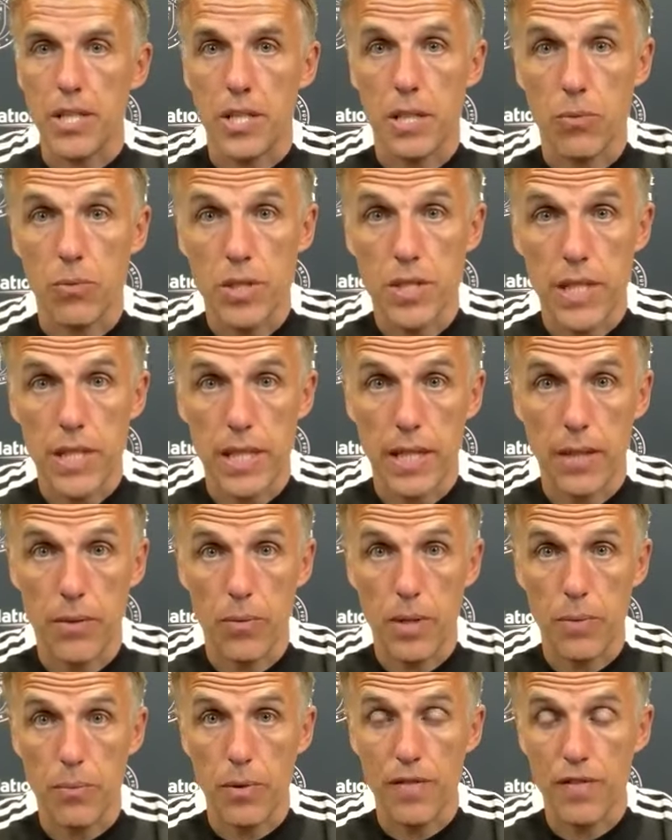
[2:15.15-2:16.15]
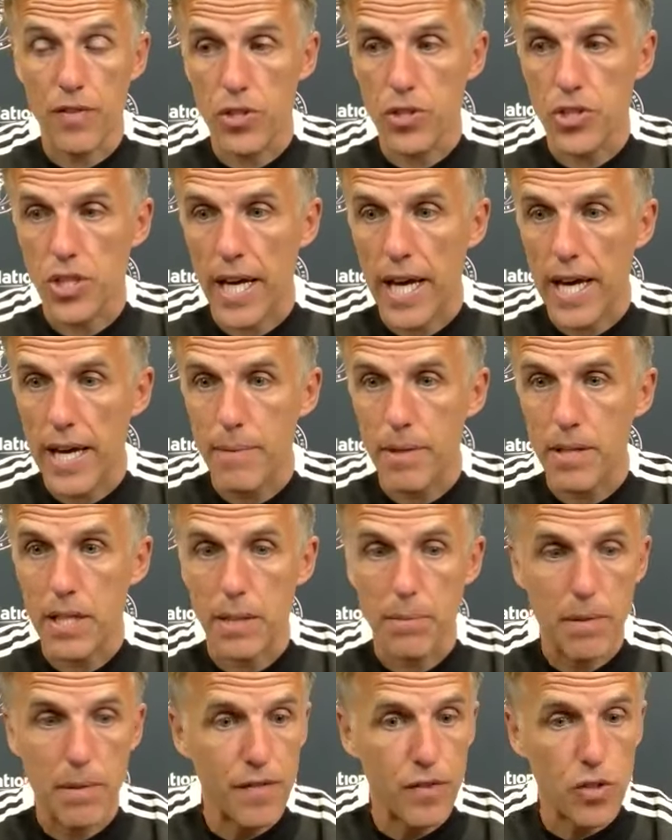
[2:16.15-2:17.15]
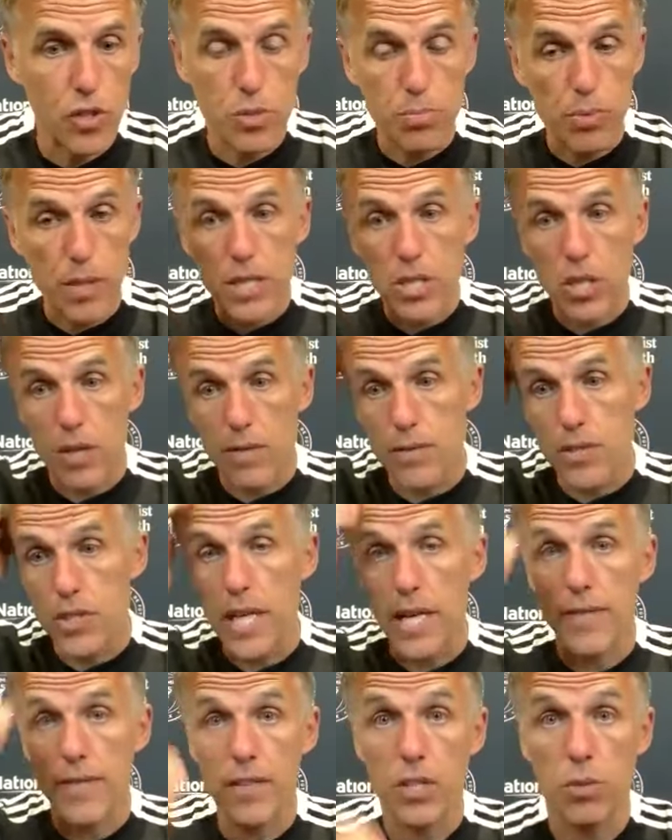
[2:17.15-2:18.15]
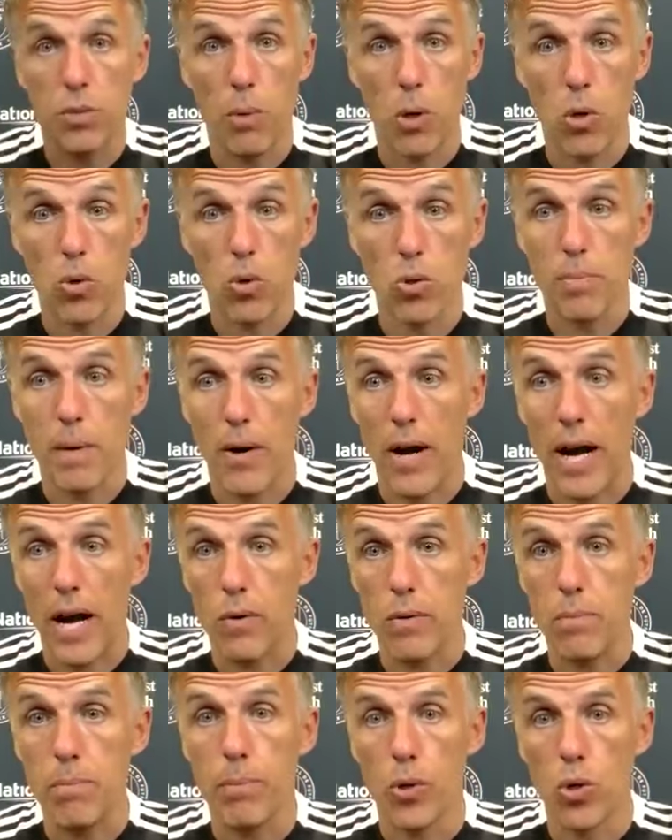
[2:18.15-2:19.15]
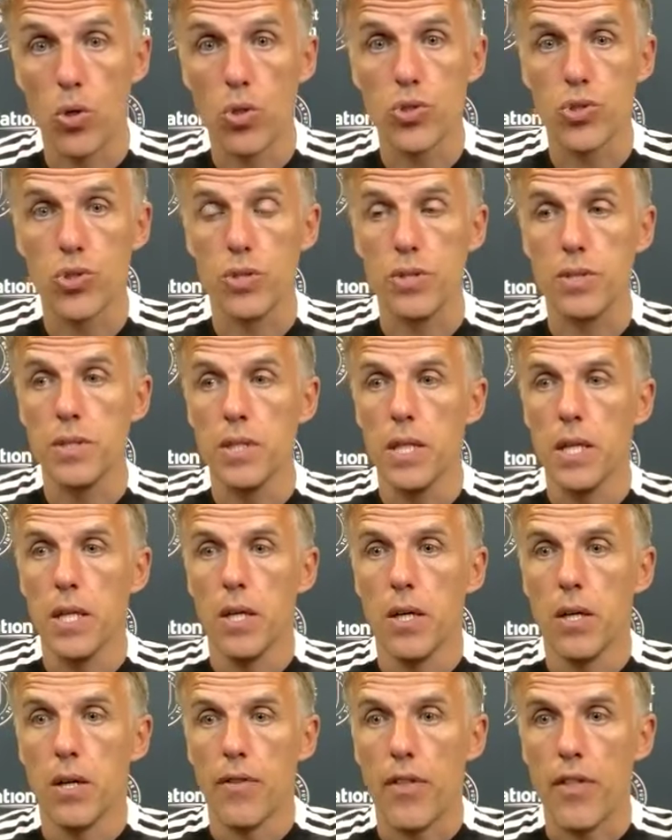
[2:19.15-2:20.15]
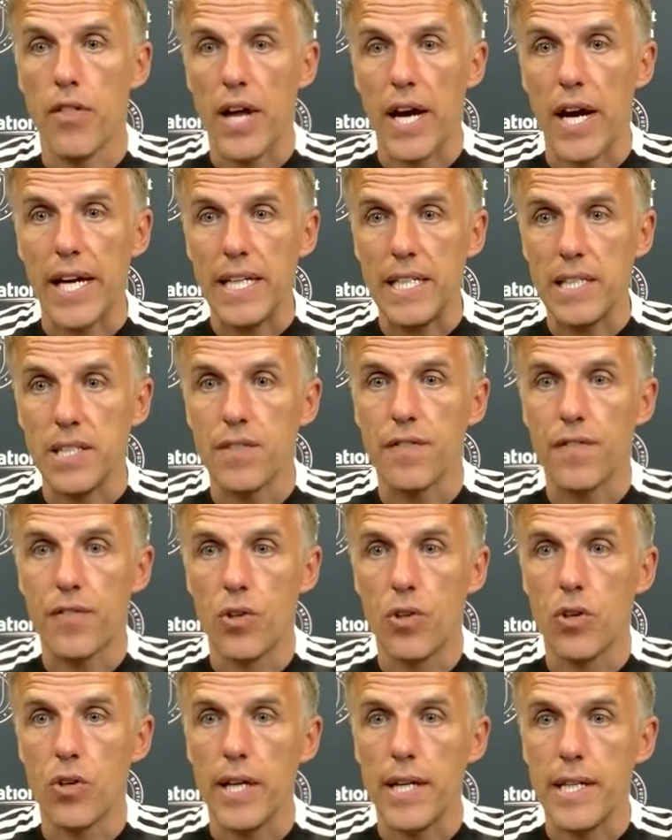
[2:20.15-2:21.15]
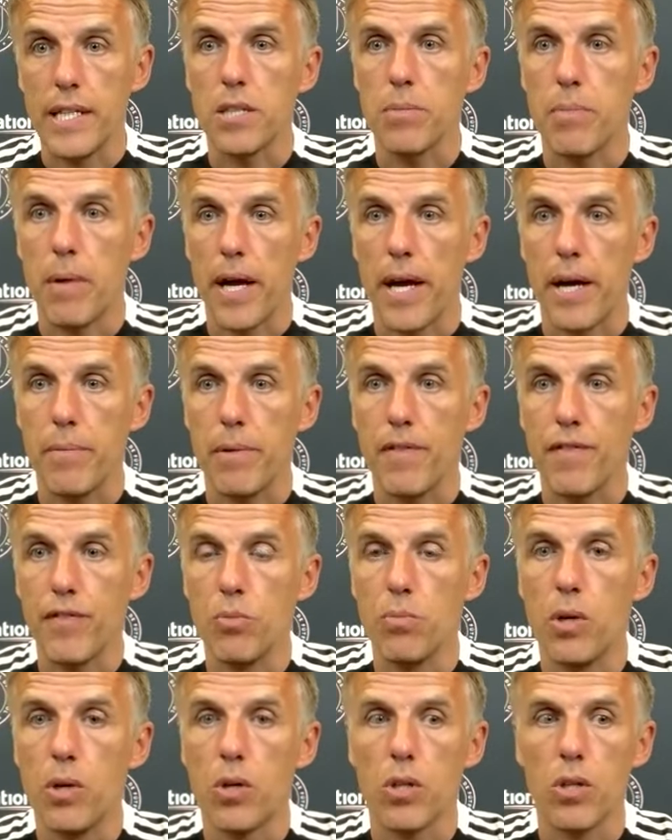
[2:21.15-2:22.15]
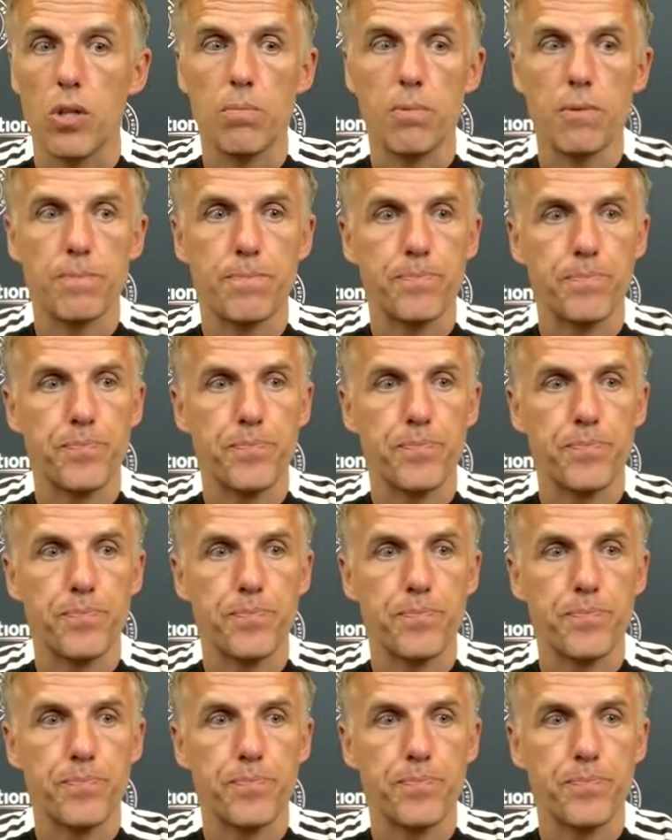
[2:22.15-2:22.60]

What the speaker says: I think we said it when we first came. I think in the first press conference, David spoke about how important that is for Inter Miami Football Club.